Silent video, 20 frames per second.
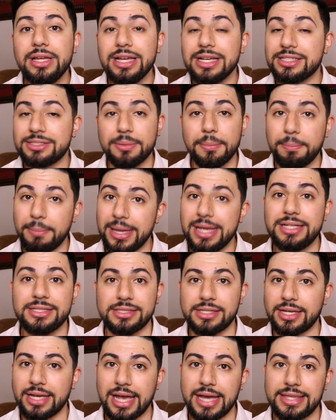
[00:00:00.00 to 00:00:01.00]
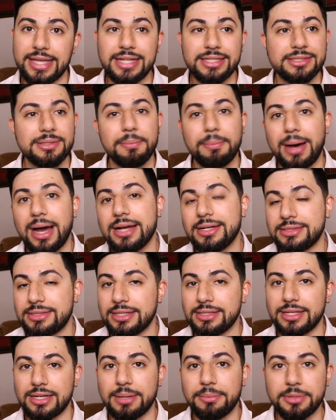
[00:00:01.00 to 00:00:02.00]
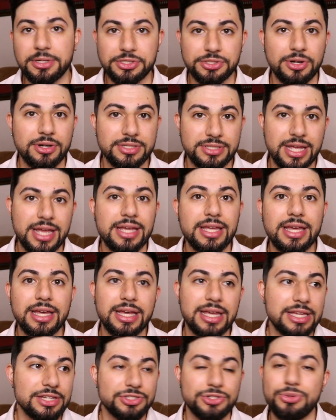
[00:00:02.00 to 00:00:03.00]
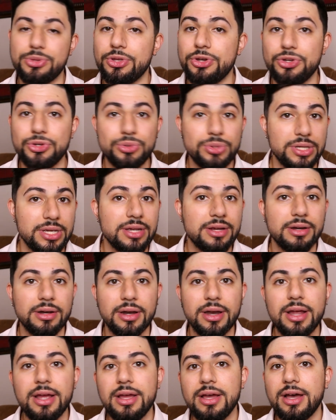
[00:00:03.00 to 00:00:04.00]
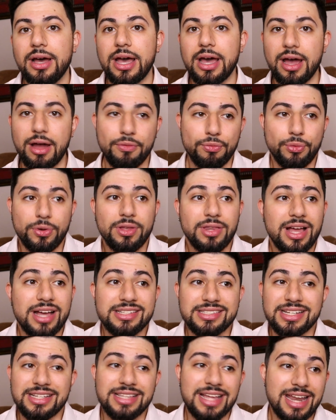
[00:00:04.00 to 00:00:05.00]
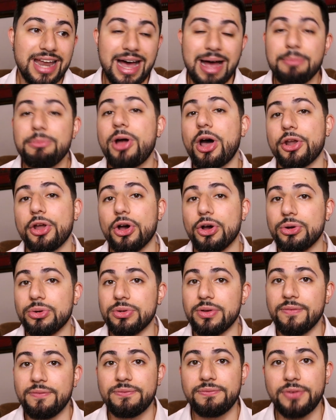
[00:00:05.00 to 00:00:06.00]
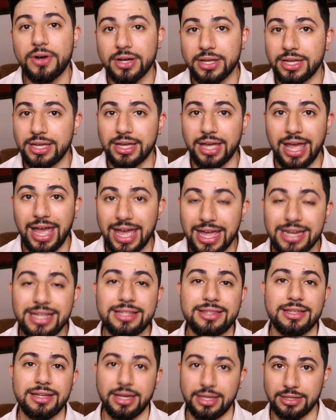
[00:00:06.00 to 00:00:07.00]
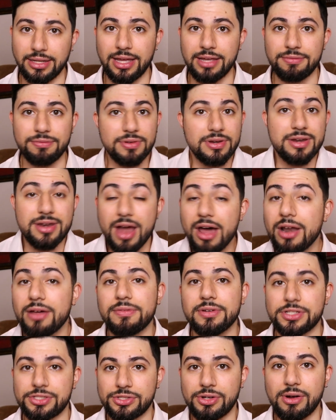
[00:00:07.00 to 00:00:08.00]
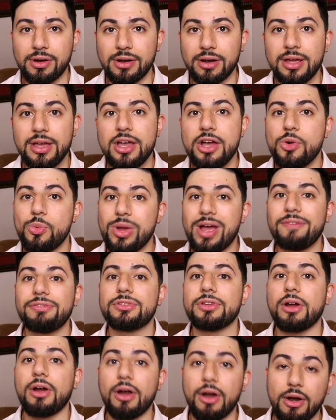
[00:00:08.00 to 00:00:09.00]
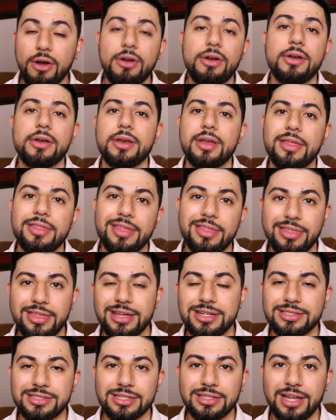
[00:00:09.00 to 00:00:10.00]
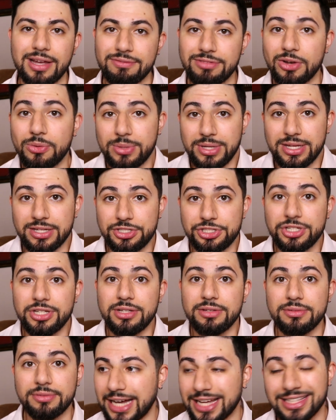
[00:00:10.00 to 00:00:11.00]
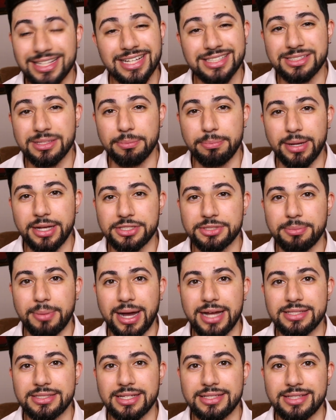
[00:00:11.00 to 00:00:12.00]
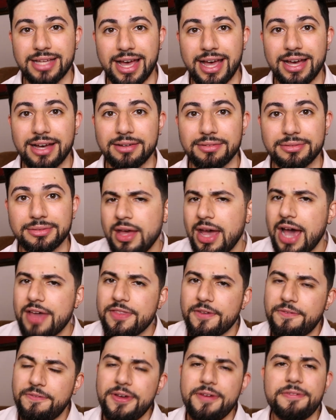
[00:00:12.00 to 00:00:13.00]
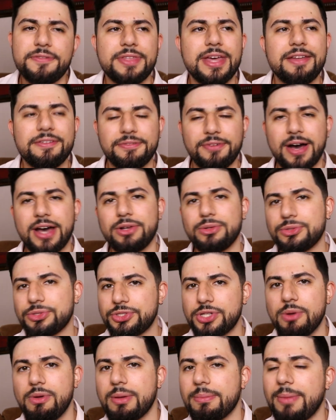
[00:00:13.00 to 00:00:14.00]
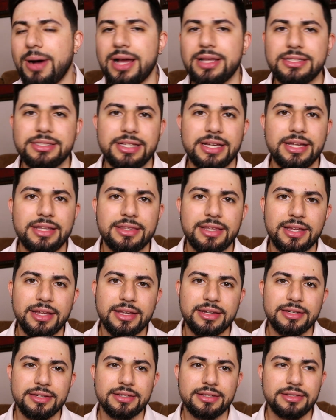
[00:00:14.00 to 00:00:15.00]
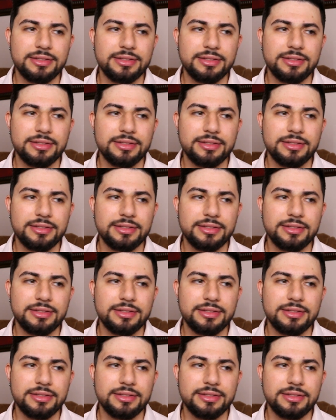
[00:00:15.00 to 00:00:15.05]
is amazing, and that's the mindset that I'm gonna start taking into the new year, of realizing that I'm not owed fucking anything in life. None of us are. We have to earn the things in life that we achieve. I think that's the best mindset to have. And the fifth and final stoic mindset that